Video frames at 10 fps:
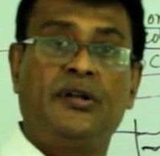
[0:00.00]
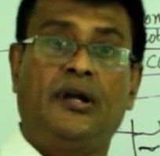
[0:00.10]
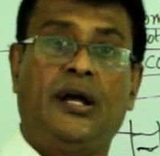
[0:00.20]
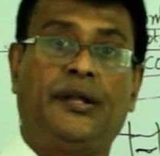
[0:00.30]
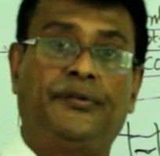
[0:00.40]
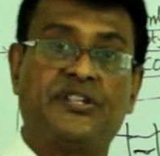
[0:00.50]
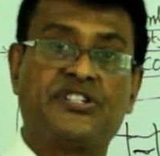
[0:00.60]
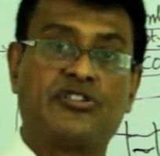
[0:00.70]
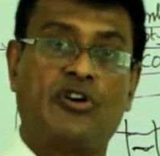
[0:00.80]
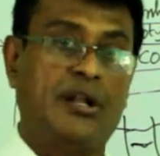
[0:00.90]
And this
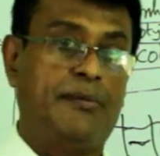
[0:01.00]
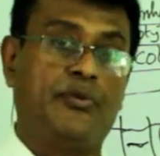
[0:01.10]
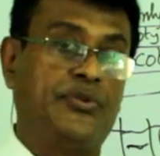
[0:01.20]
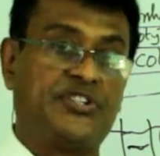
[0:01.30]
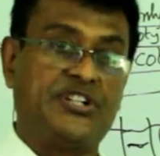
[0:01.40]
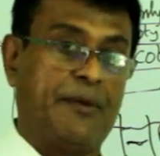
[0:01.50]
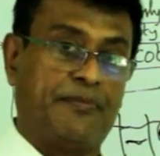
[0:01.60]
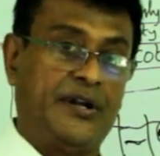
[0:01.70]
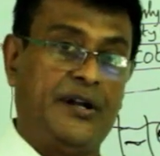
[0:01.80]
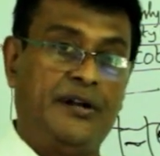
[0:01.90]
is all about the
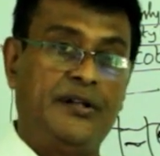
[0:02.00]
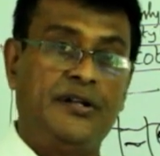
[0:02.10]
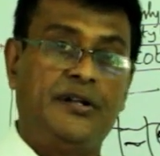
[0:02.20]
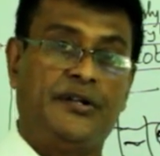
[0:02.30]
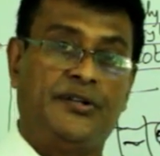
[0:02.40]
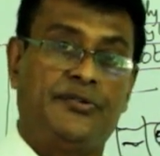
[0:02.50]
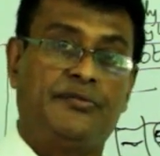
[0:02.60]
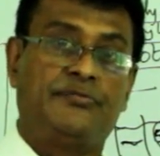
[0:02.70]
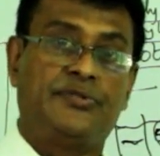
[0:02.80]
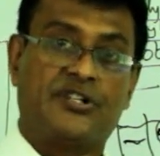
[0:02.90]
chapter.
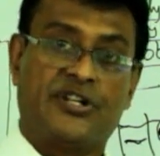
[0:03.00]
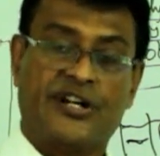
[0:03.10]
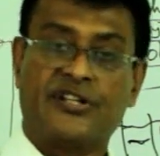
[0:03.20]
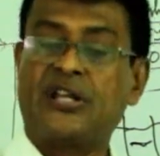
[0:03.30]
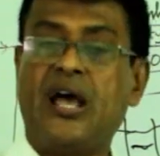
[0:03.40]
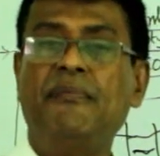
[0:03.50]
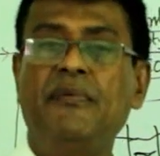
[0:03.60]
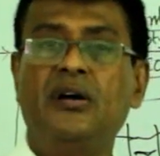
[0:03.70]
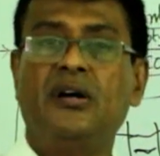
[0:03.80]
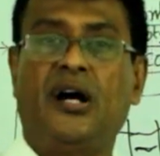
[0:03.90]
Just let us
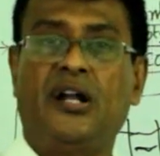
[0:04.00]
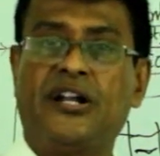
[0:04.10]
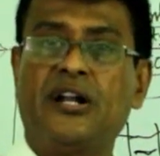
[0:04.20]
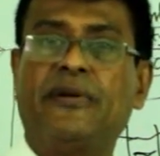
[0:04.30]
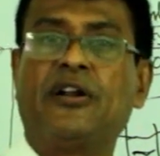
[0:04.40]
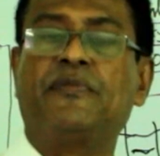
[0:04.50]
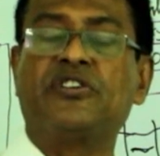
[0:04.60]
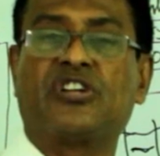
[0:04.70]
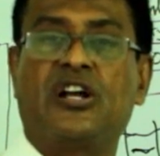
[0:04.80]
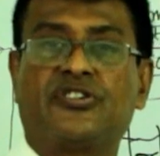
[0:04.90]
have a little bit of
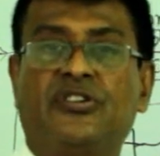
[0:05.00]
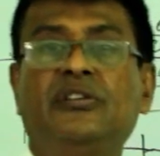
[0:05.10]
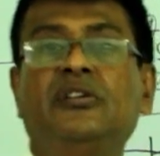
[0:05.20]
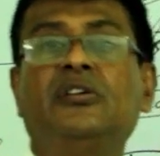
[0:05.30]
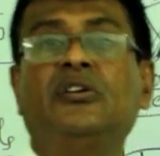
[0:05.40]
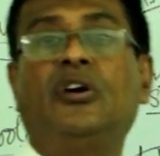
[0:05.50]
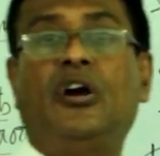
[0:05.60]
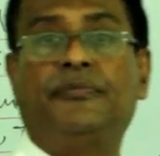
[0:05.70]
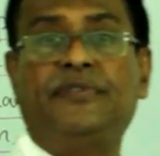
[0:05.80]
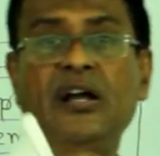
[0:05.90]
discussion
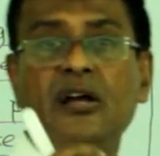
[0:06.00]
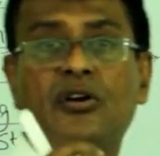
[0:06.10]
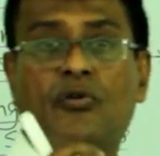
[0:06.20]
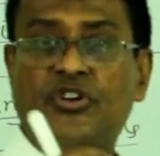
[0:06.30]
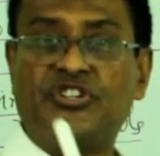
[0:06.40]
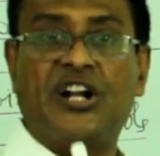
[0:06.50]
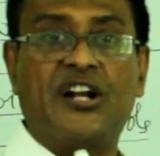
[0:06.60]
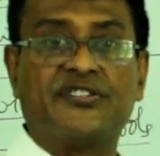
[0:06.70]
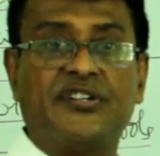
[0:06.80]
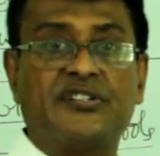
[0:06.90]
on the question
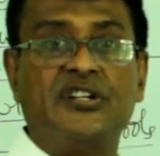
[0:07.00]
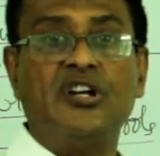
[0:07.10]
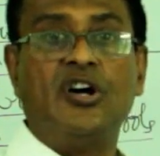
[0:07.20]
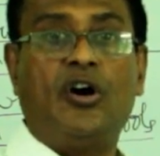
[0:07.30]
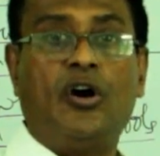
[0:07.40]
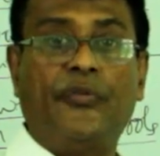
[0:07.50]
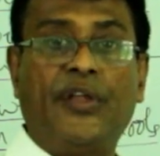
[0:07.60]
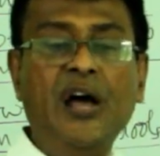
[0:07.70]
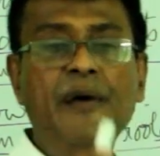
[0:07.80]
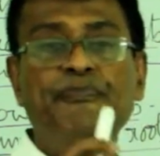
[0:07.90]
answers, on
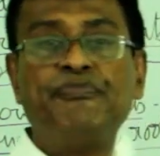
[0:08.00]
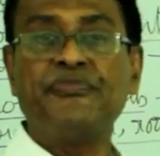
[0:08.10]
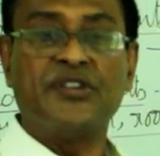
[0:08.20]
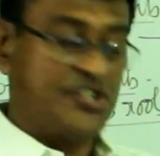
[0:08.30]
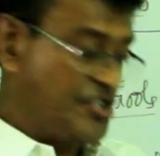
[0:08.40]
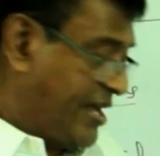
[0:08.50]
the